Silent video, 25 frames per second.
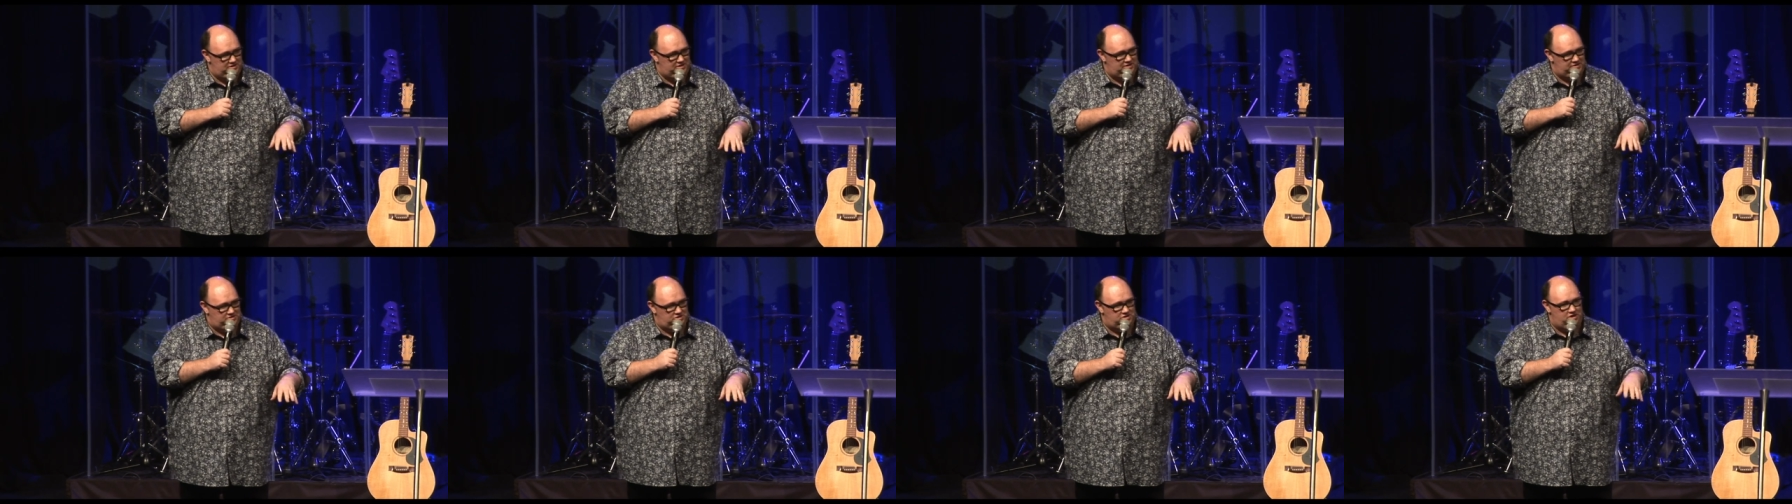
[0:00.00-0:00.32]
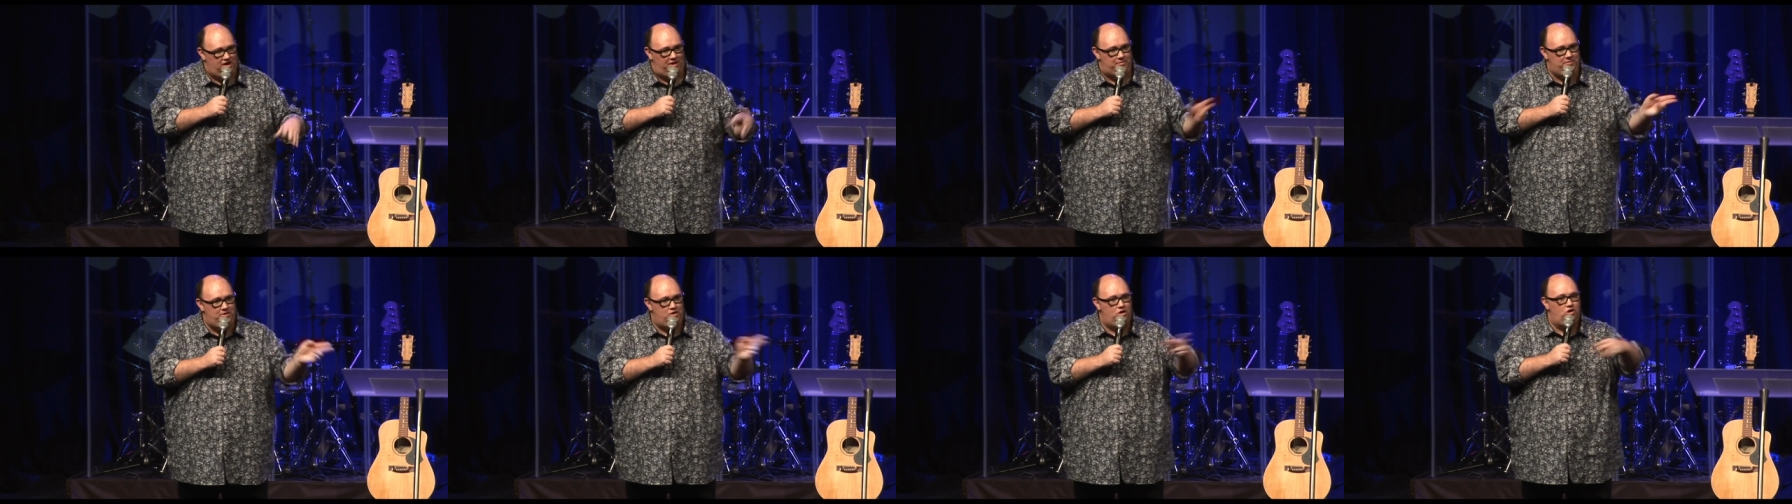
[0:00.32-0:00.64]
this
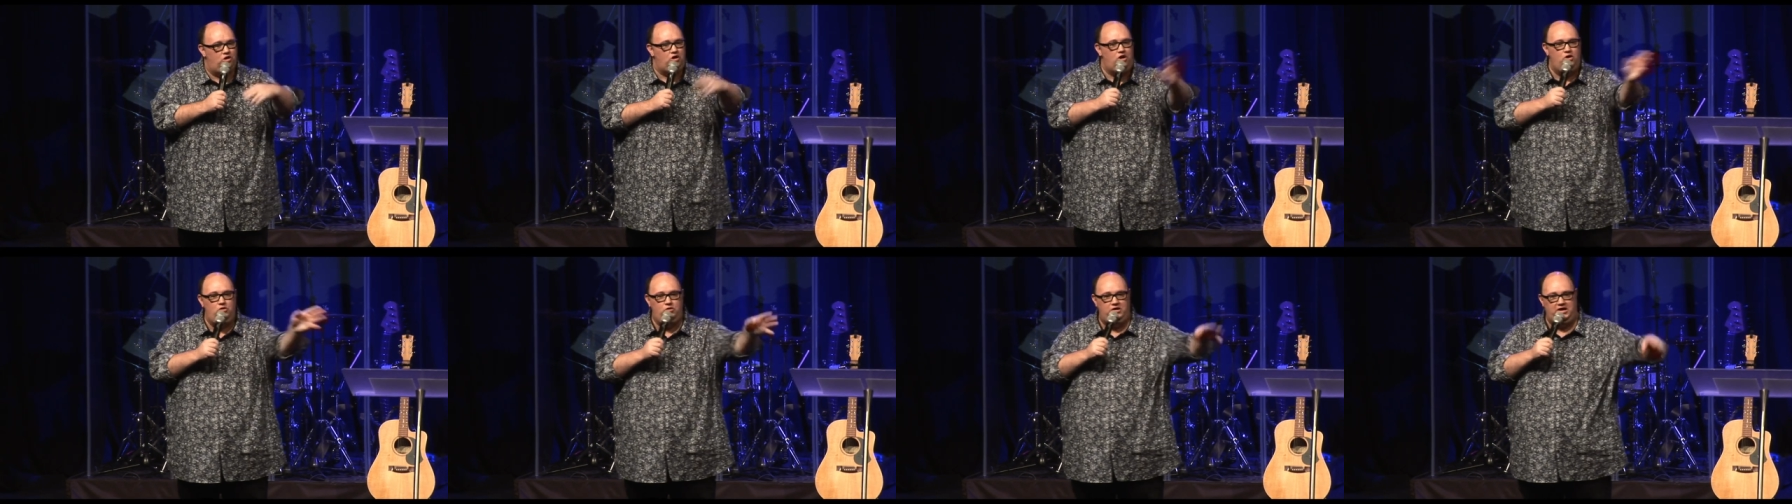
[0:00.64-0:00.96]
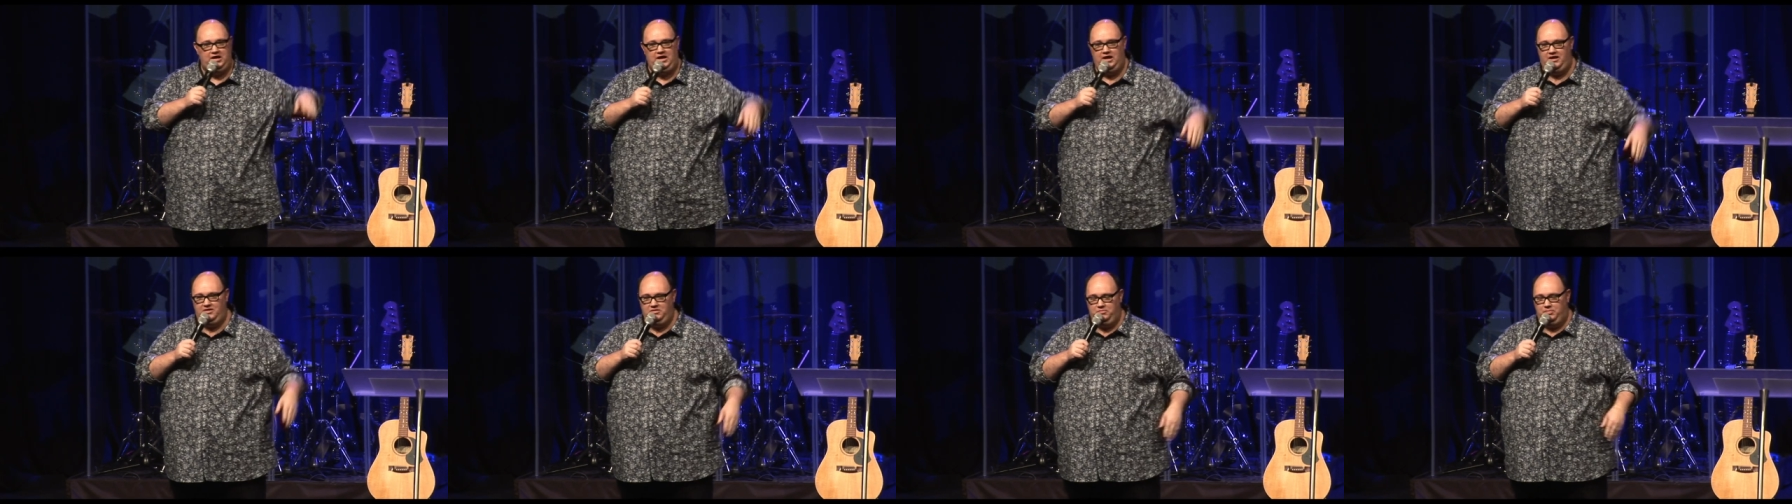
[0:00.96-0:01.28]
time and not go
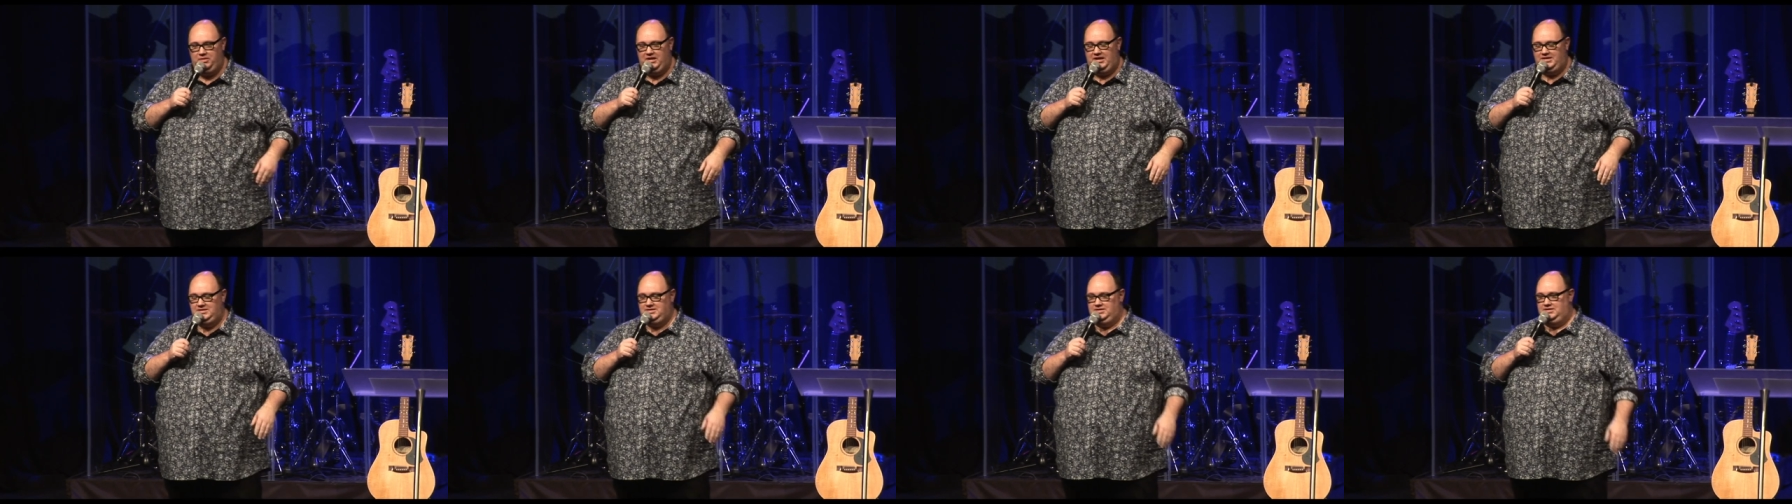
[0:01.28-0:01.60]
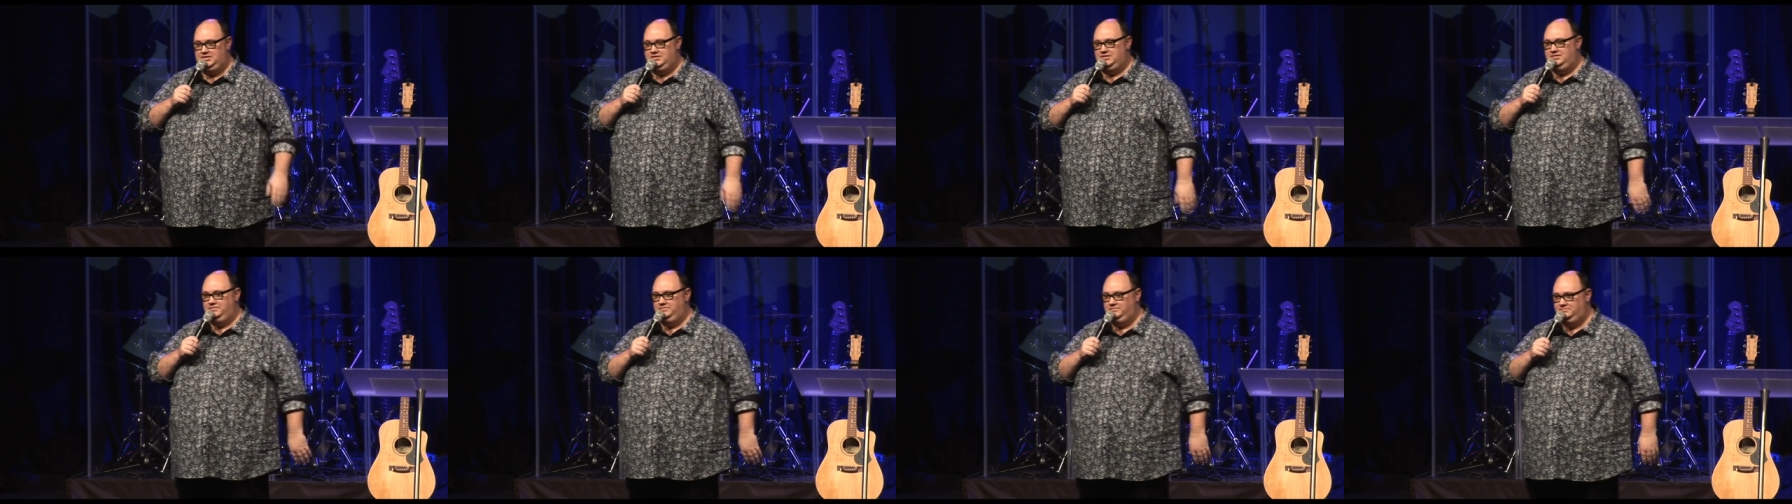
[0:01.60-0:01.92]
looking in other
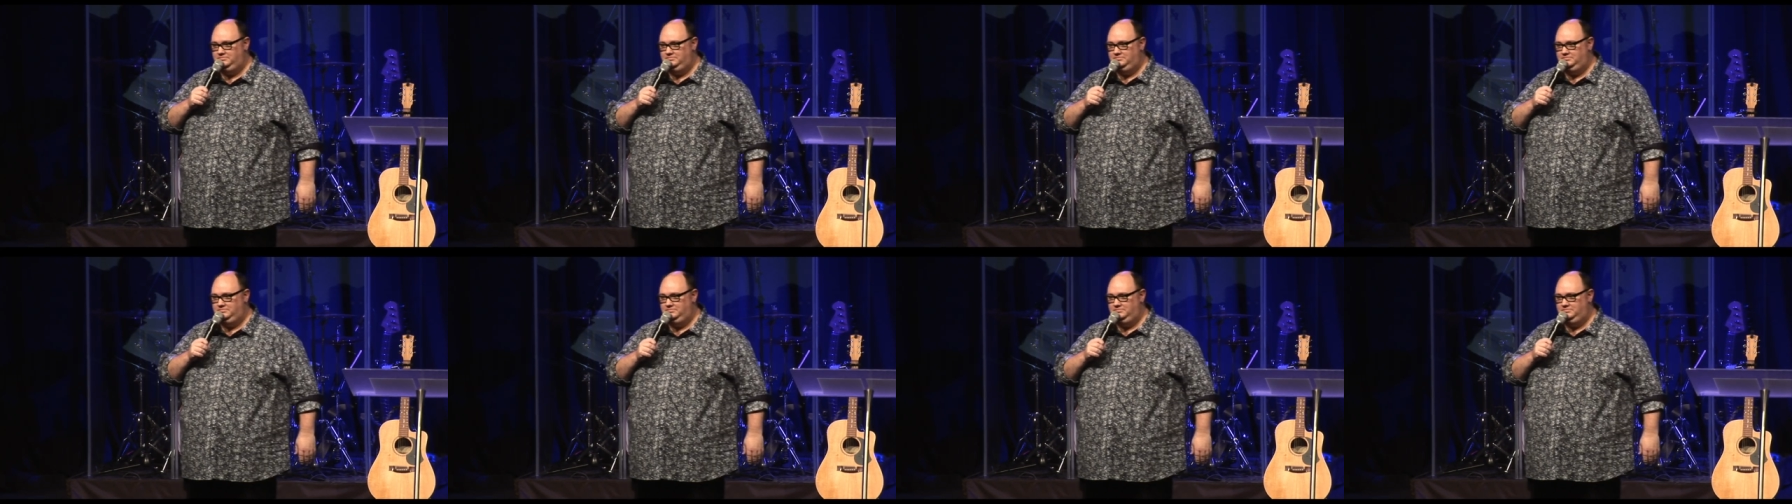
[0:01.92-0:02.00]
places.